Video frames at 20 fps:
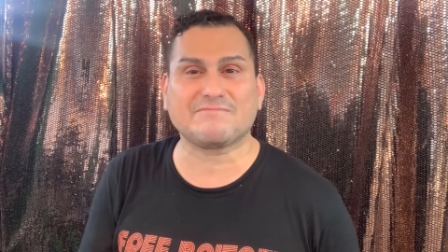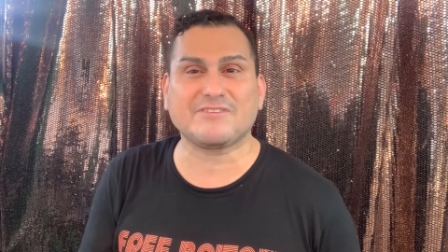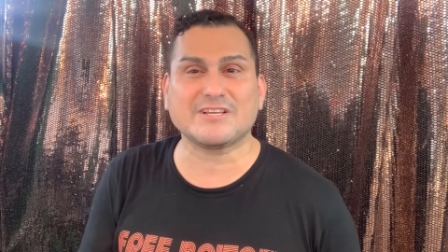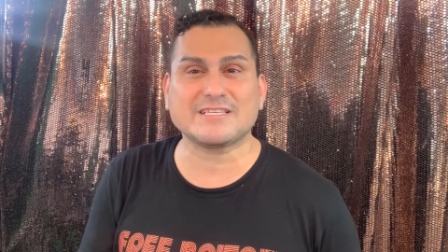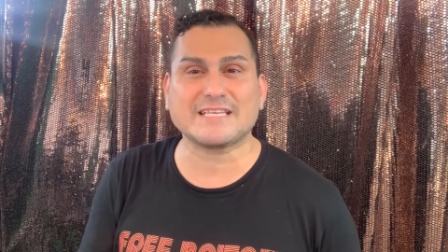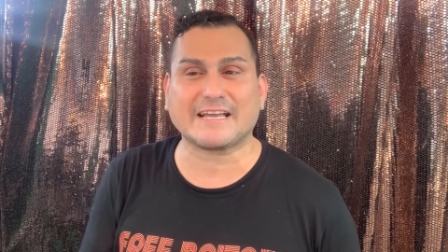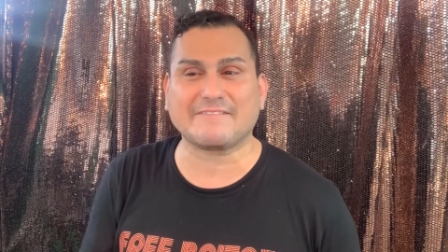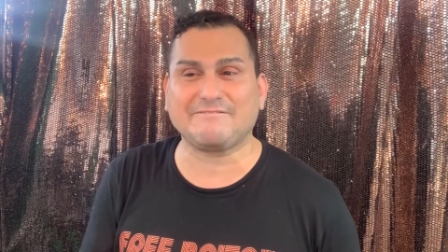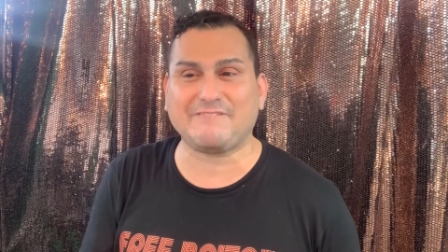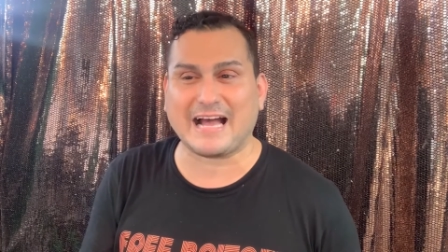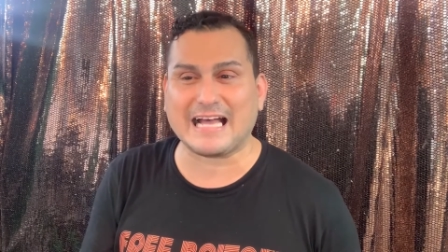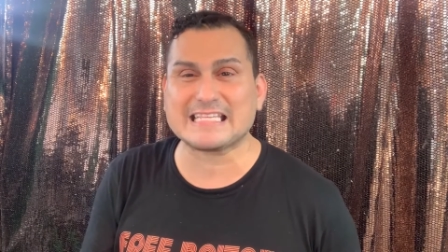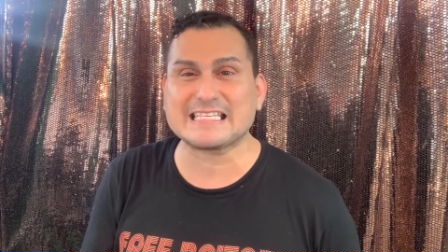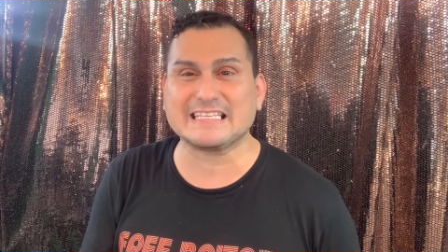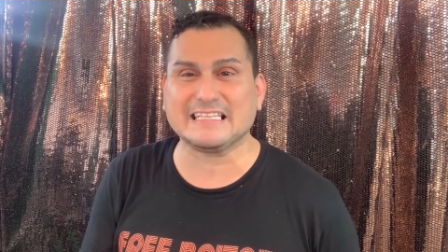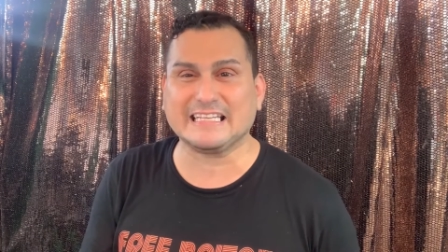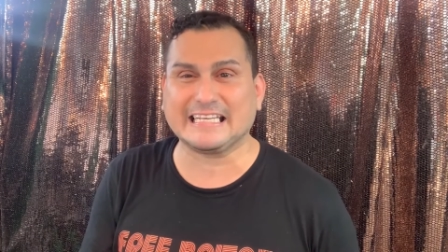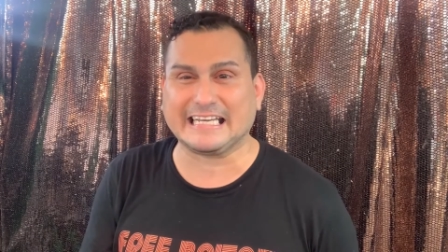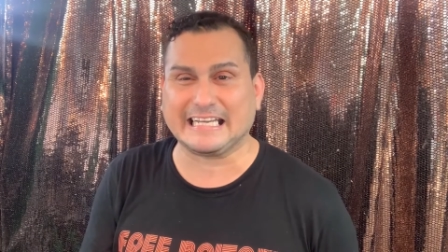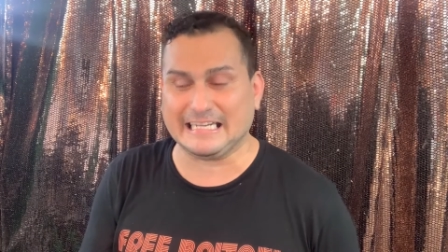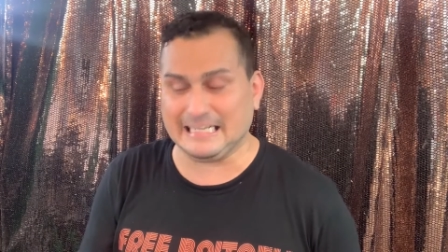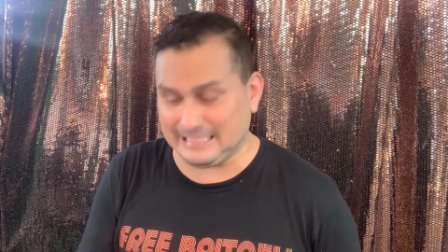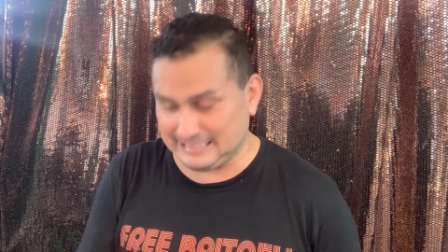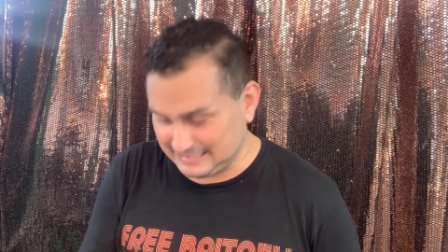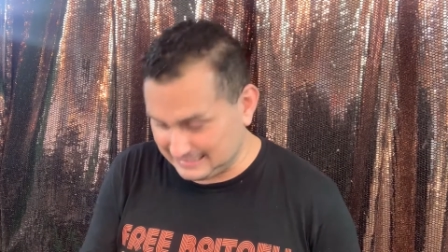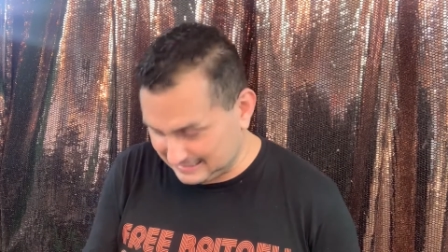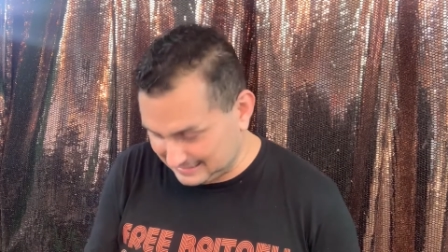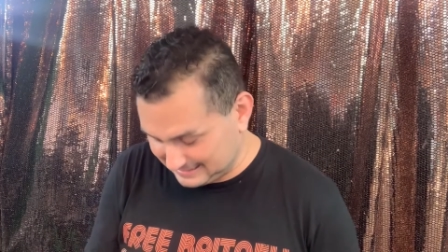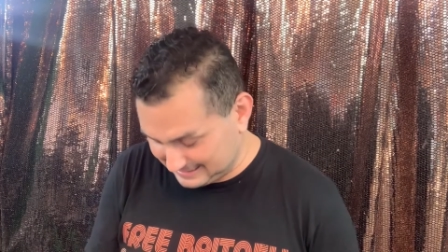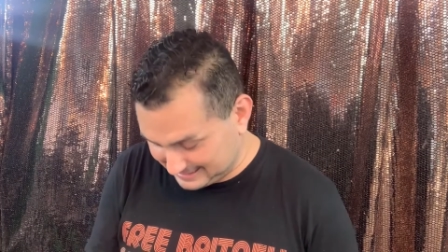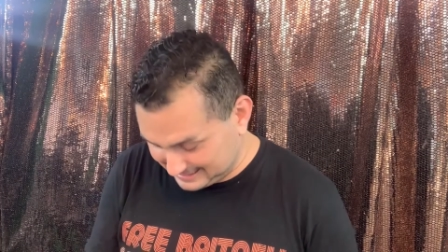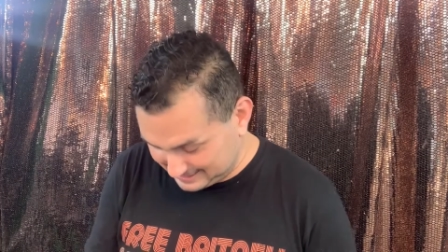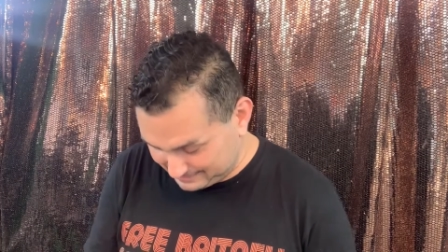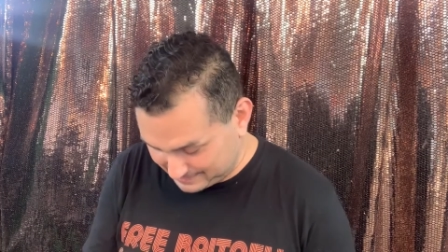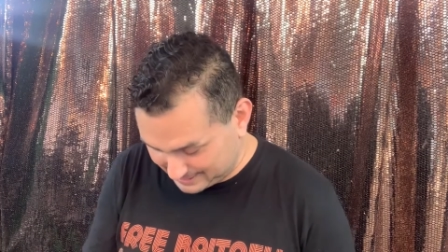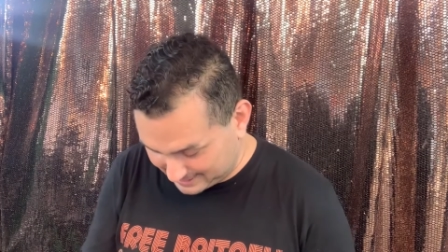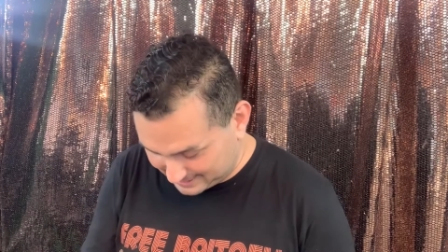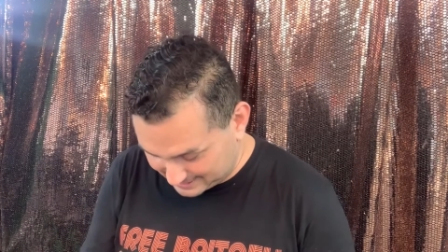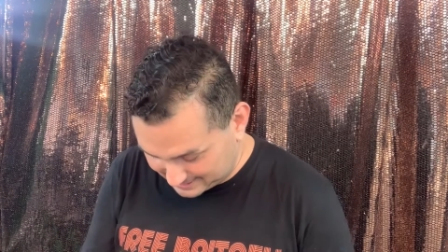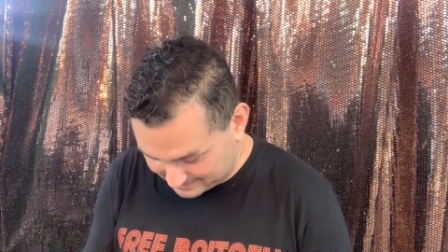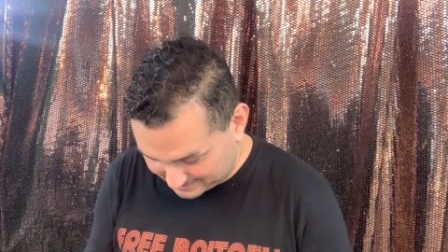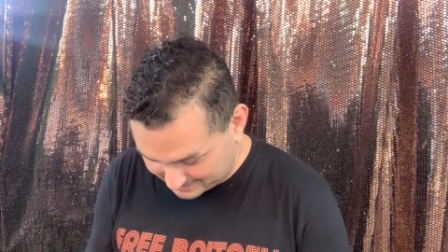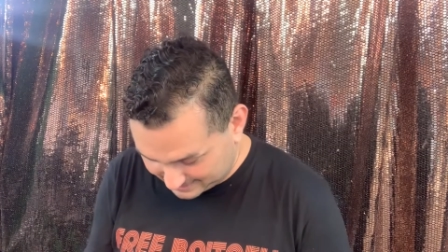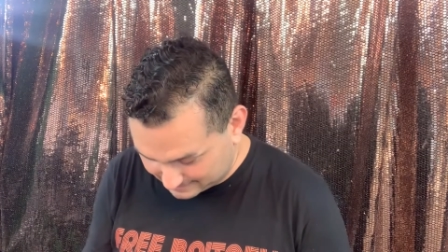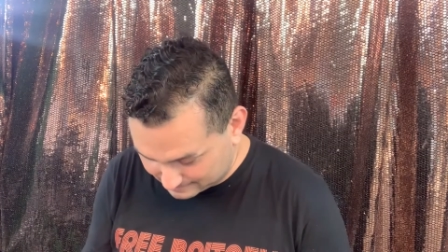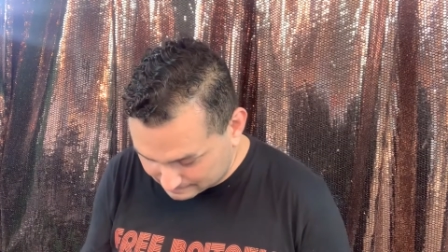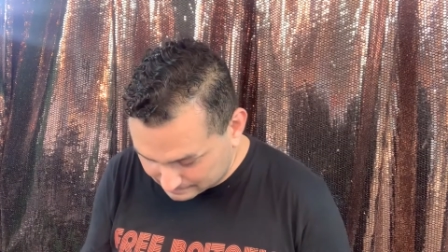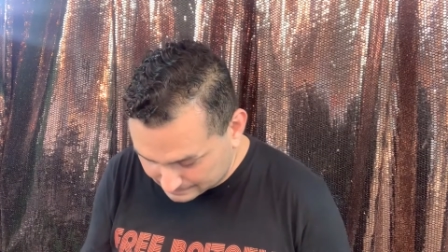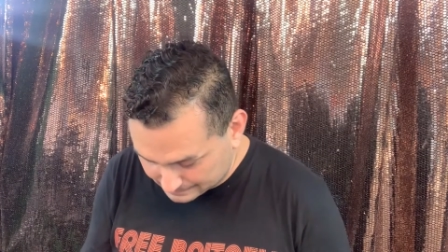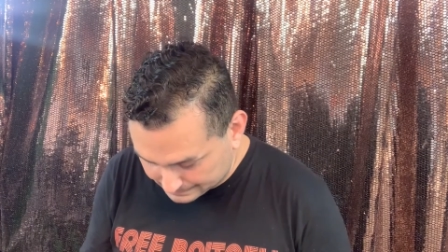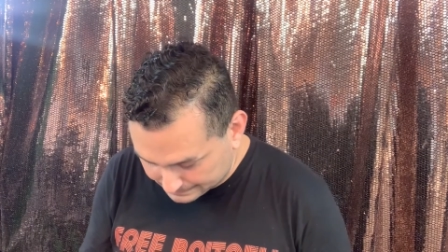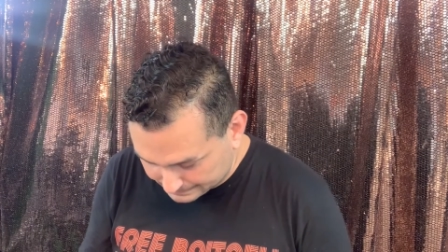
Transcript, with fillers: feels like Vaseline, to be honest with you.